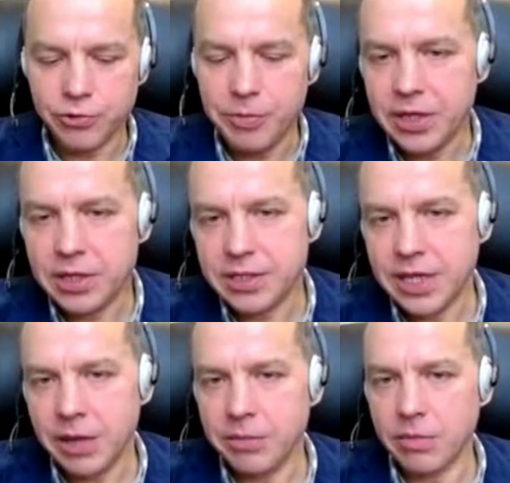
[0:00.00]
repeat the
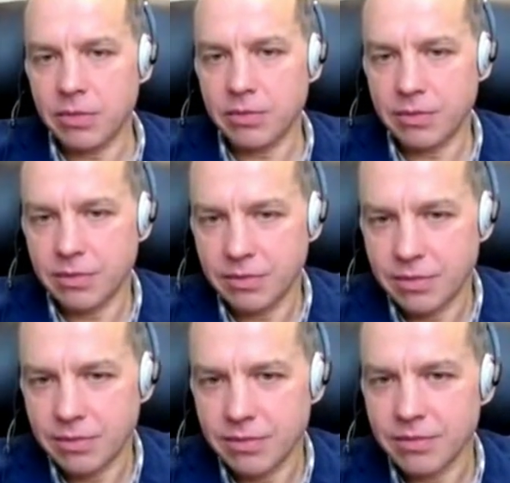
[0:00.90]
same
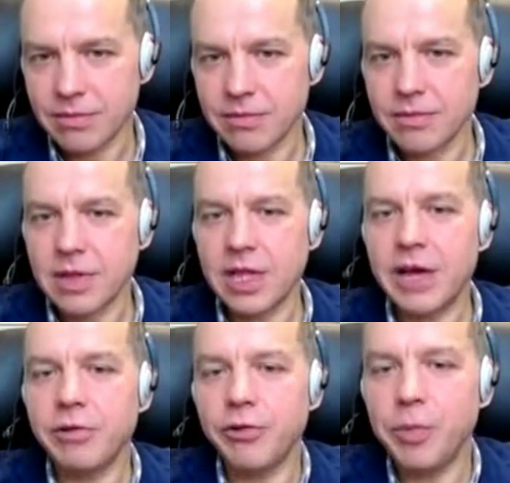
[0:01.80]

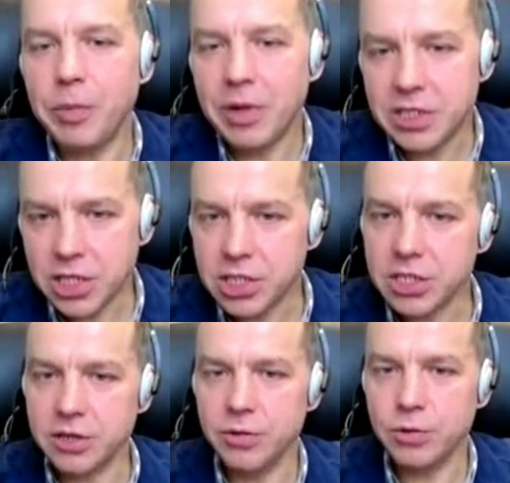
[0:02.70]
level of
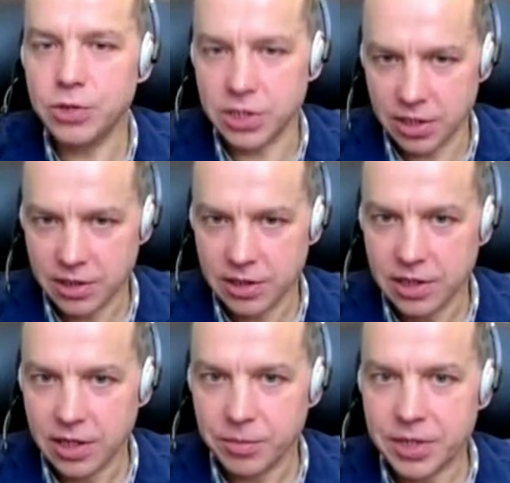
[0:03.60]
mobilization in the future
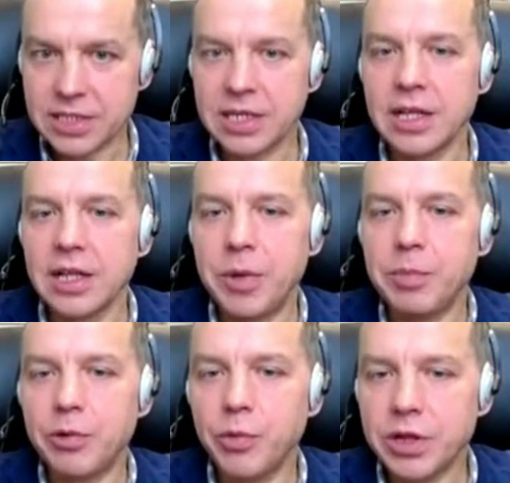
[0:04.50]
because
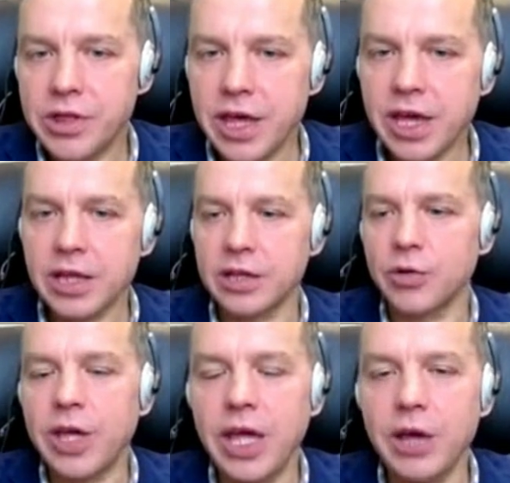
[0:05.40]
people will think that,
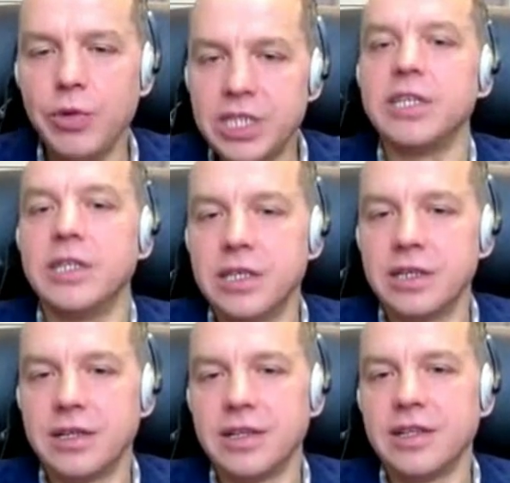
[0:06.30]
okay, we did
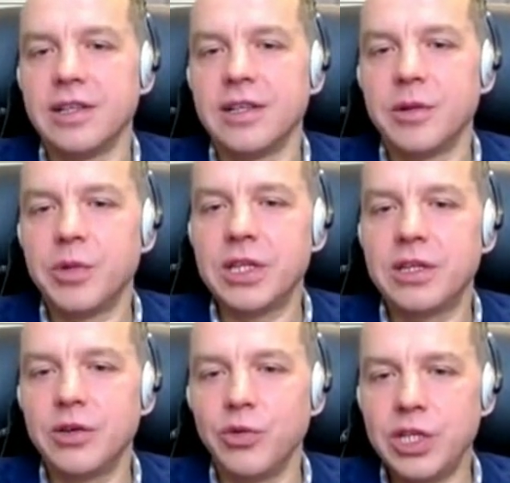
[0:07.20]
it but
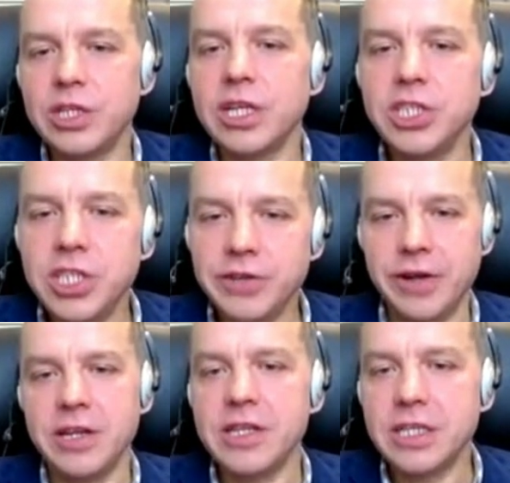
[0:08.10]
we didn't
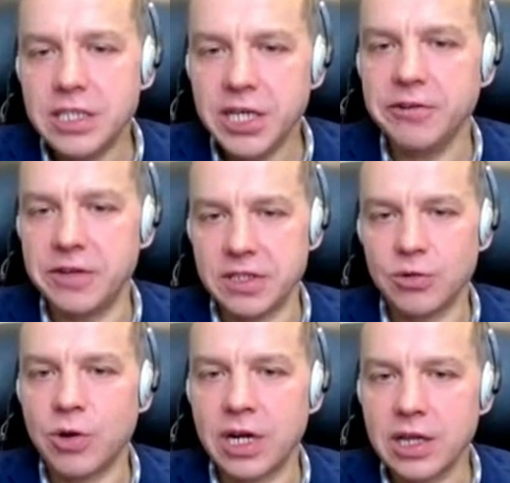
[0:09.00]
achieve anything serious,
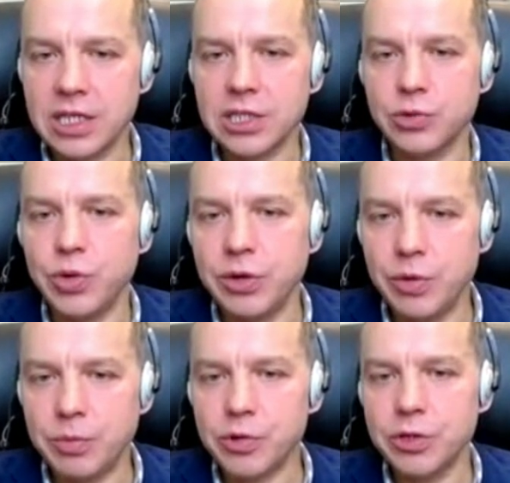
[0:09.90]
or at least we,
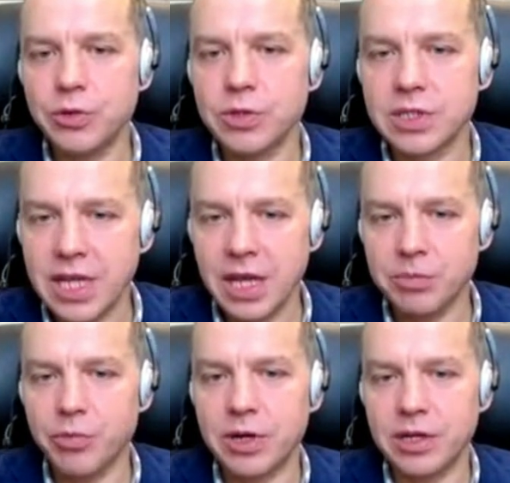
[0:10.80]
we produced the
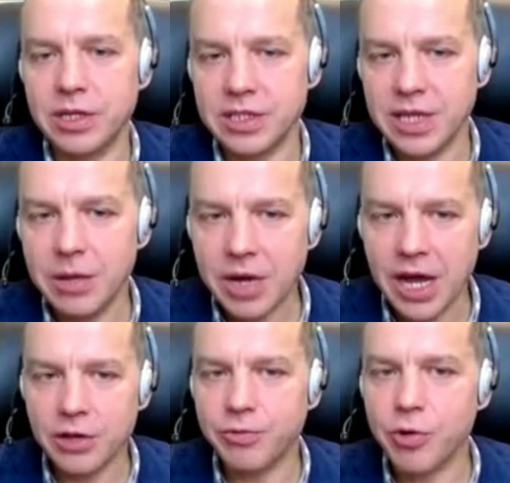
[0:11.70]
same the same
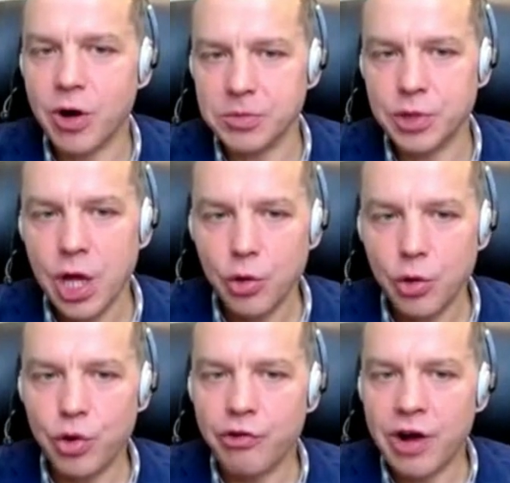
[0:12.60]
kind of problems.
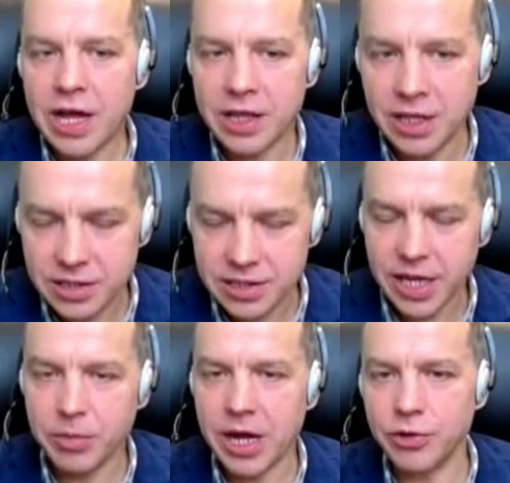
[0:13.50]
We run in the
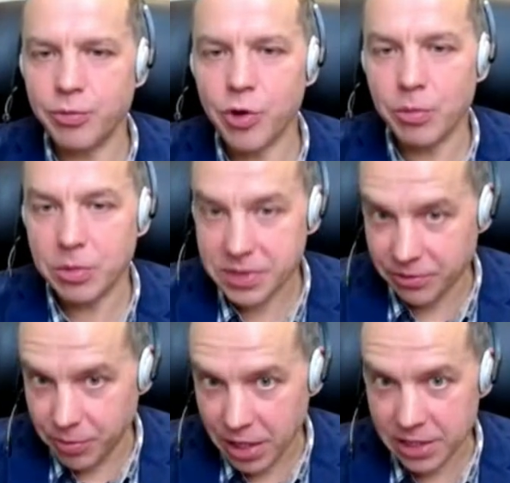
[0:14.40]
same kind of problems
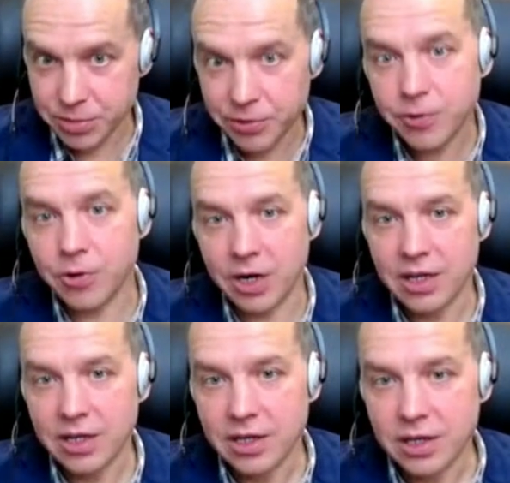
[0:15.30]
as before.
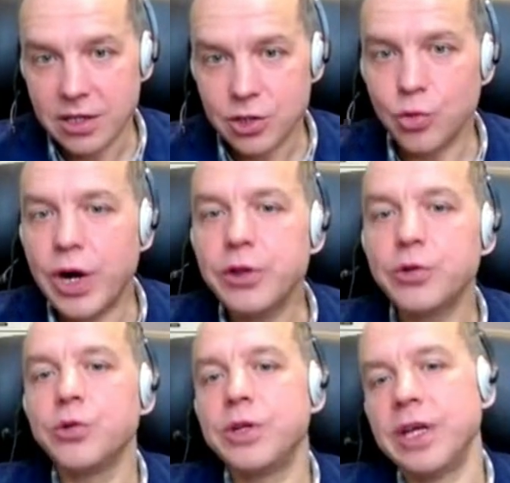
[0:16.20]
So why to
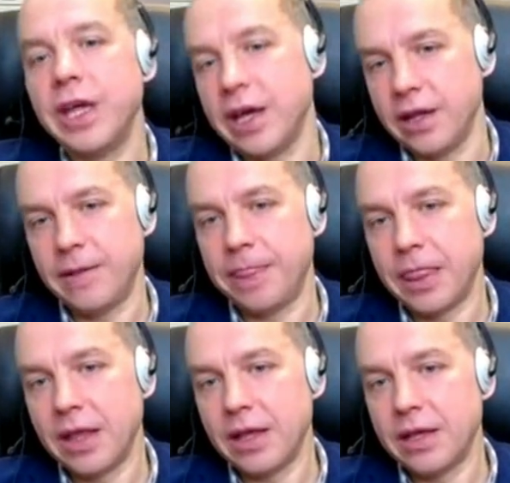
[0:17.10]
do it again?
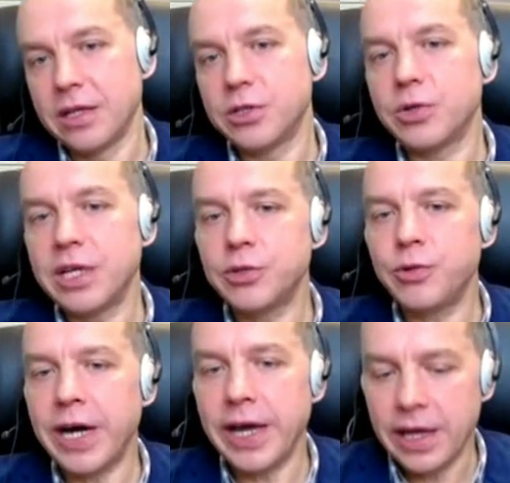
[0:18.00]
So that's
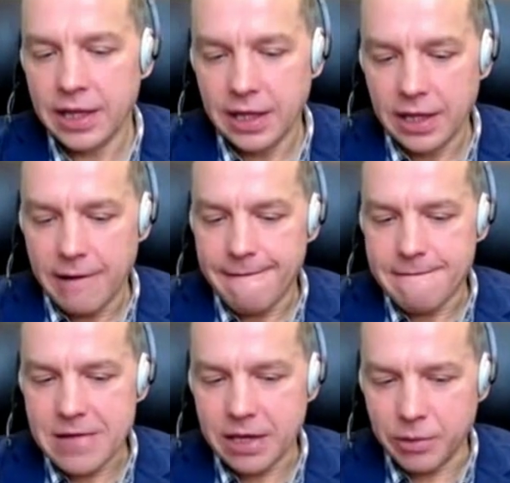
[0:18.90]
why uh,
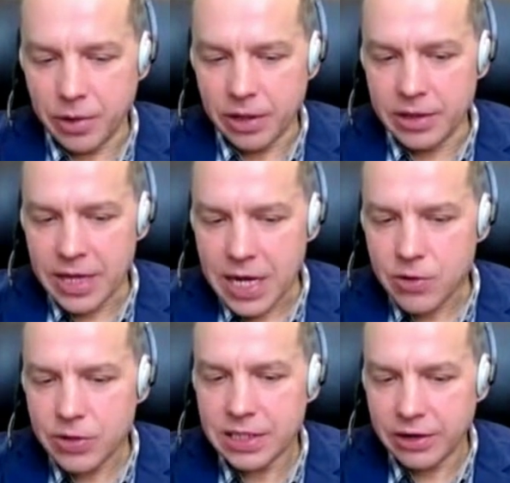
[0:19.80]
now
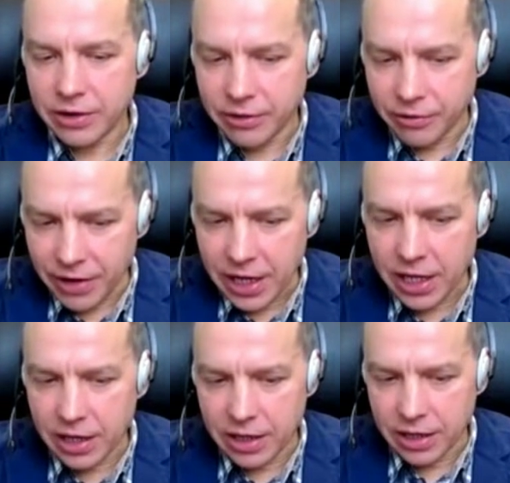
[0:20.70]
it's uh,
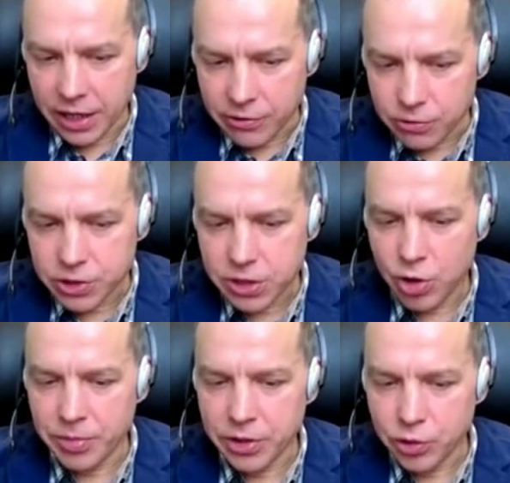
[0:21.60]
really a, crucial
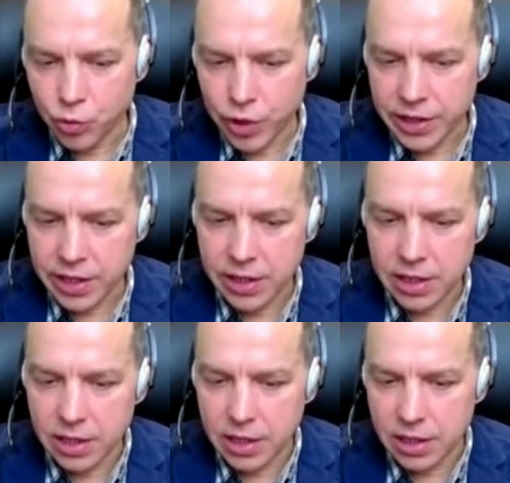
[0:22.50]
moment whether
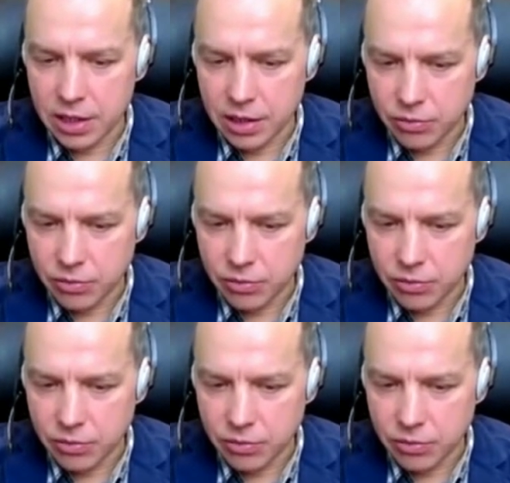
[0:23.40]
uh,